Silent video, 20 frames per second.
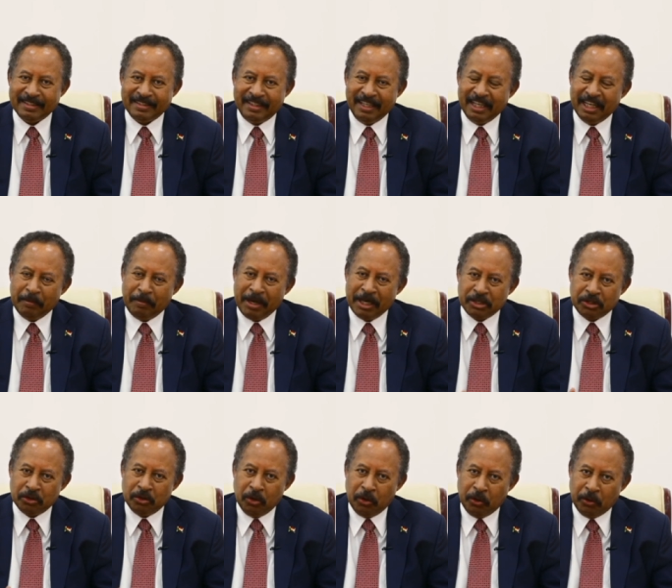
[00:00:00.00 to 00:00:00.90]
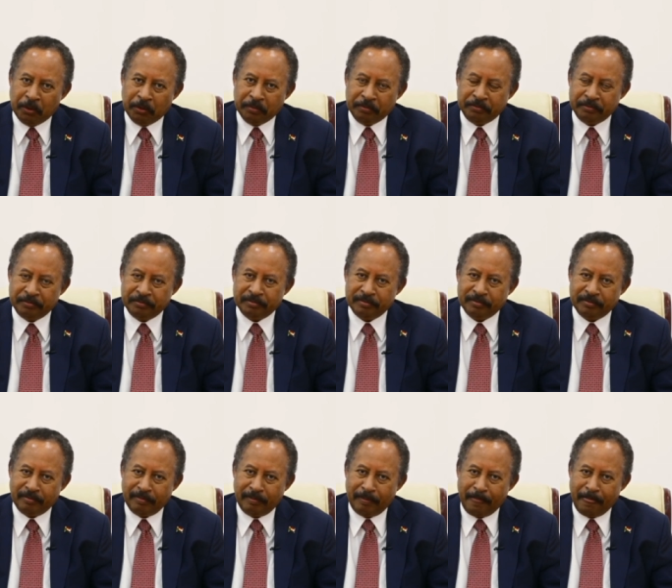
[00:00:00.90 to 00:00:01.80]
Zeinab, as you know,
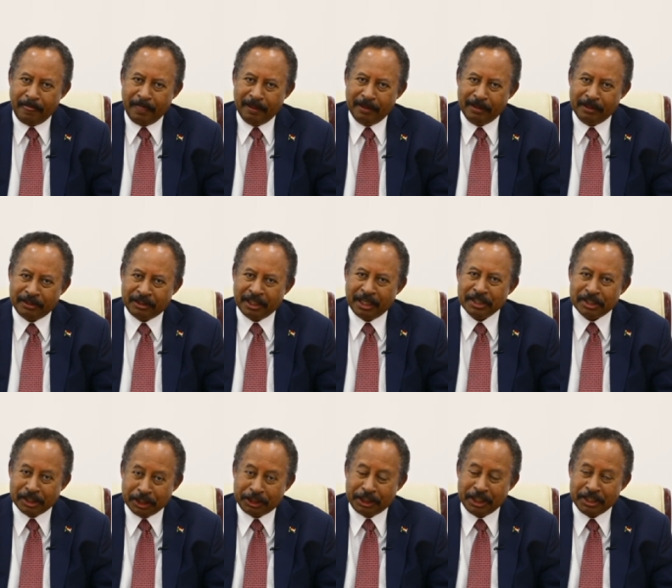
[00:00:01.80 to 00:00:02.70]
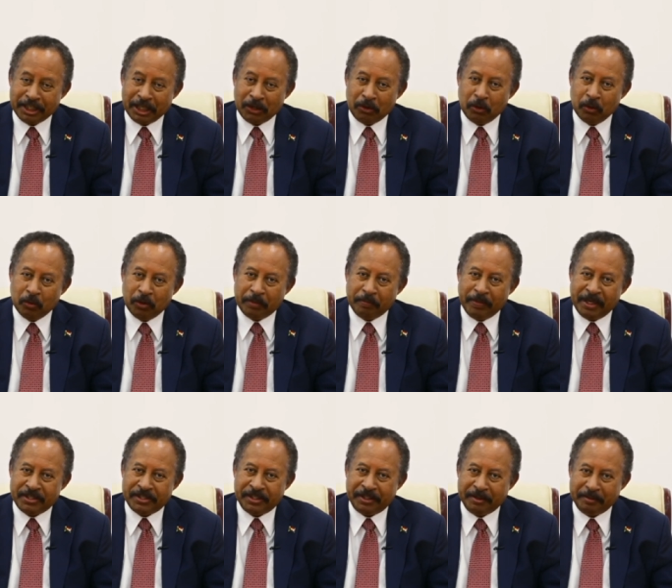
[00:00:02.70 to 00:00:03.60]
transitions are always
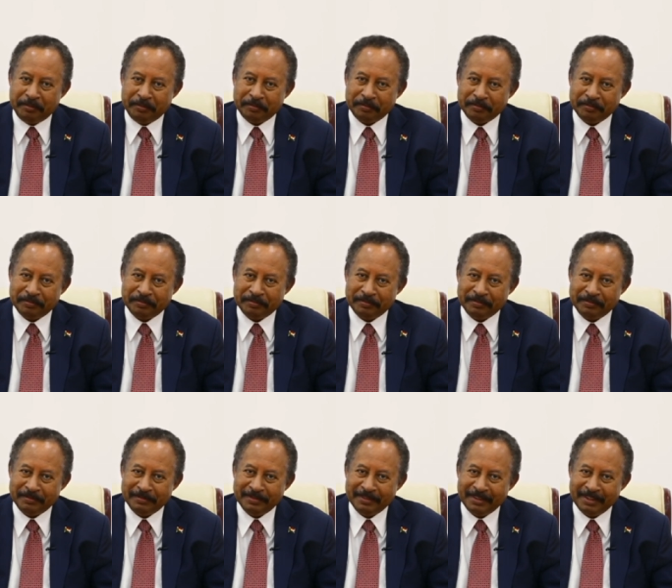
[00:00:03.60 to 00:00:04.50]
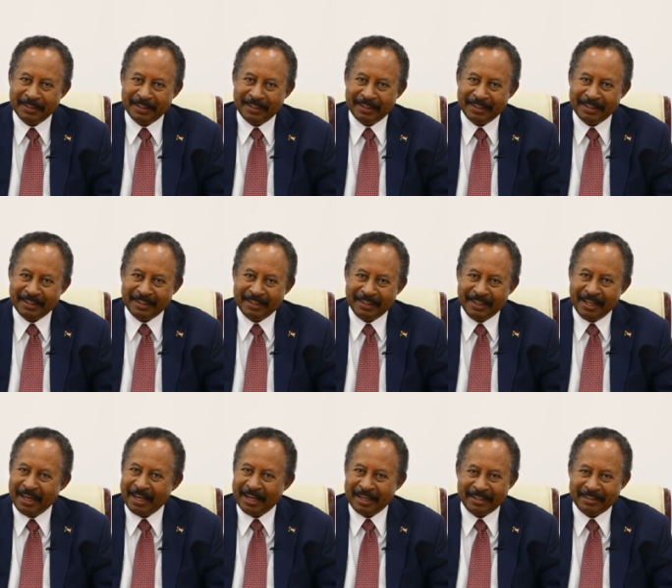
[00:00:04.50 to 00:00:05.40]
messy. They
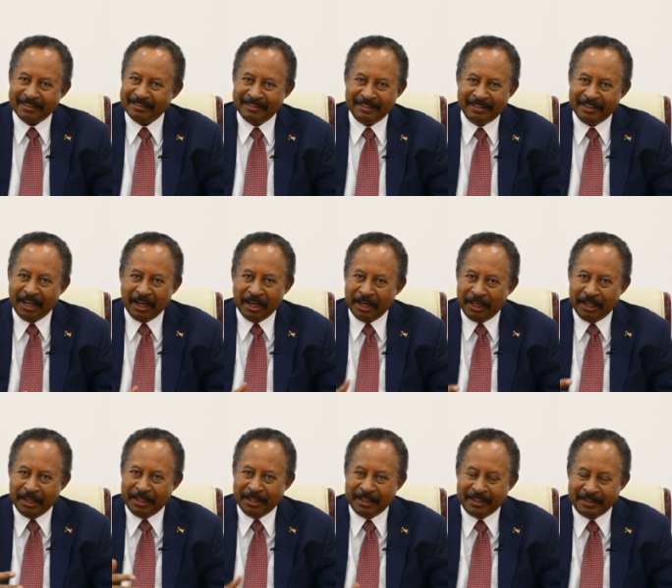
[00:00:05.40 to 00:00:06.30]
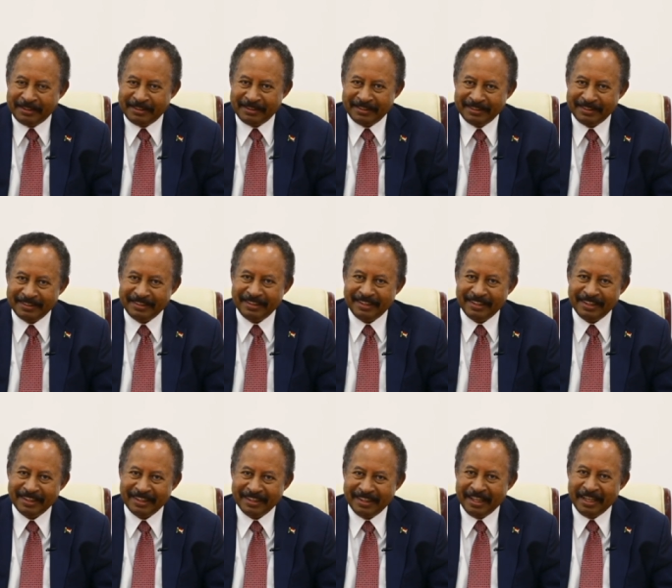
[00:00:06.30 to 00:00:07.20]
are non-linear.
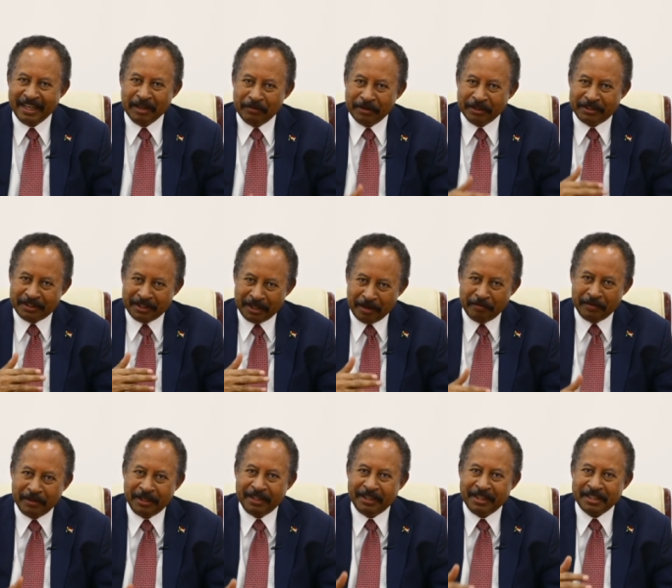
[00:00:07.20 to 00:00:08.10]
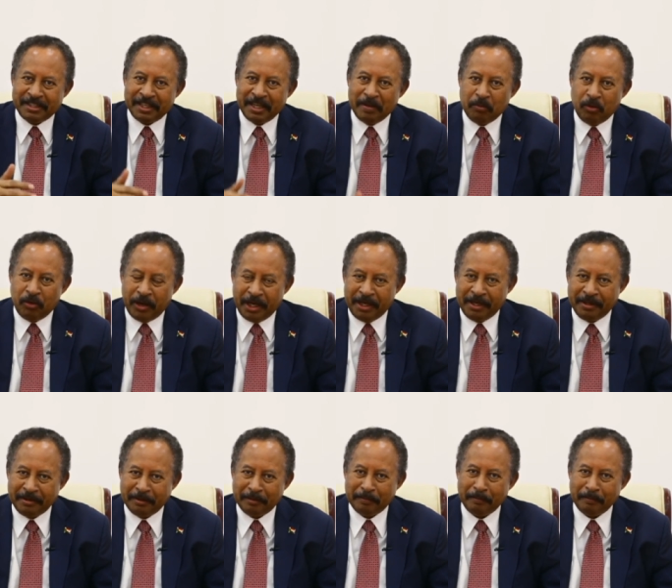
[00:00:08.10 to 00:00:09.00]
They never travel in the same way.